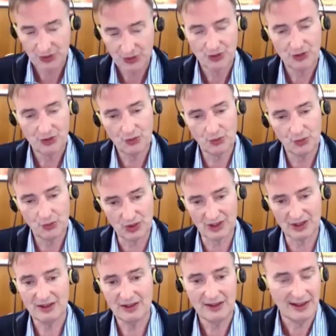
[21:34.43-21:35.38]
who
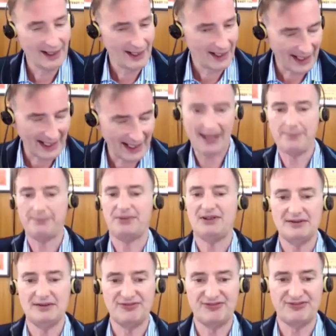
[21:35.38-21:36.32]
were happy
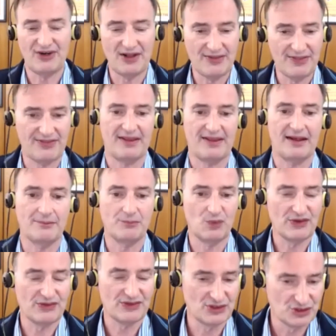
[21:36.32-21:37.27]
to fund them
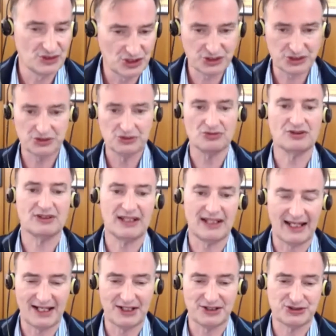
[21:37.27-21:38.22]
with additional
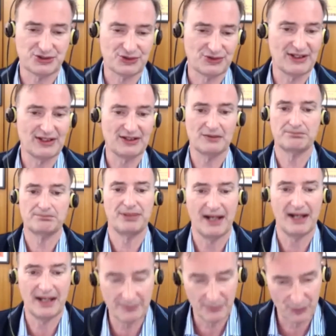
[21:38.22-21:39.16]
cash so they could
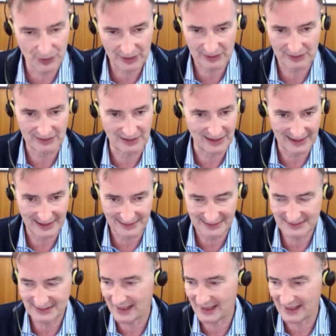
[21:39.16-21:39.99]
buy more clients,